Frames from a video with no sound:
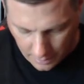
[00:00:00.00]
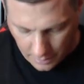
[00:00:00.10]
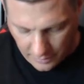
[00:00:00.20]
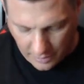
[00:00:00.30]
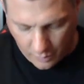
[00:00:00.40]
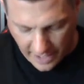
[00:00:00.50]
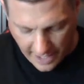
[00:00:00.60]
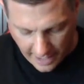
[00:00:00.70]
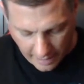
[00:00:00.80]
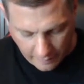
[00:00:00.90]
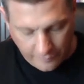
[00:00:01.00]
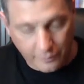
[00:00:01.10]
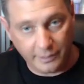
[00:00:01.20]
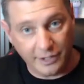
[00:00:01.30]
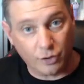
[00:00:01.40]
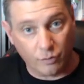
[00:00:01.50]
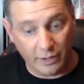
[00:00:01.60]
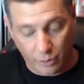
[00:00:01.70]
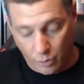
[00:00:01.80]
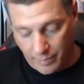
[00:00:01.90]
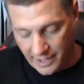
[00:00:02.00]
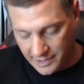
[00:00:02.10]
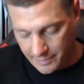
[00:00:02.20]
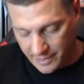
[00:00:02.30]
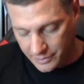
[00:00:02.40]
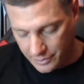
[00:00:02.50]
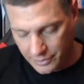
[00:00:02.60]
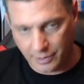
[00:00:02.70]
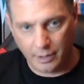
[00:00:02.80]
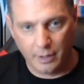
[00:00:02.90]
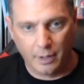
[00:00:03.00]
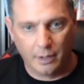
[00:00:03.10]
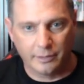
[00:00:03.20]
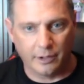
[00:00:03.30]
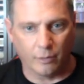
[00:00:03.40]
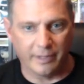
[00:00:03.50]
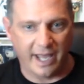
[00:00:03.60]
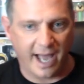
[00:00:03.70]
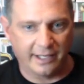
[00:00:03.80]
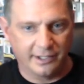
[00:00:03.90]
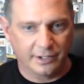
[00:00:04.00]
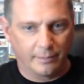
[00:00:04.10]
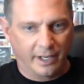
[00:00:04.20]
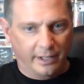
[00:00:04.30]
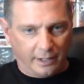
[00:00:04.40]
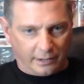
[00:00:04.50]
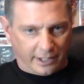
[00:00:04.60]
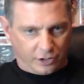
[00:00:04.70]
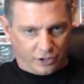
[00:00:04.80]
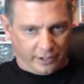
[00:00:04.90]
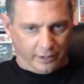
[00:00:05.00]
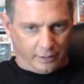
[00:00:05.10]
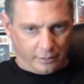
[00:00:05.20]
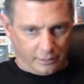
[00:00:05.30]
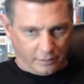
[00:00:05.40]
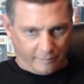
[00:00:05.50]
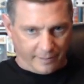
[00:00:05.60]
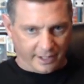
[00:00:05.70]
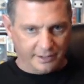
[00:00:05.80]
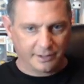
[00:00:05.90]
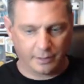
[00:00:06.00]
Then we have, these are really cool Pez dispensers. They'll be adding to my collection here of Pez.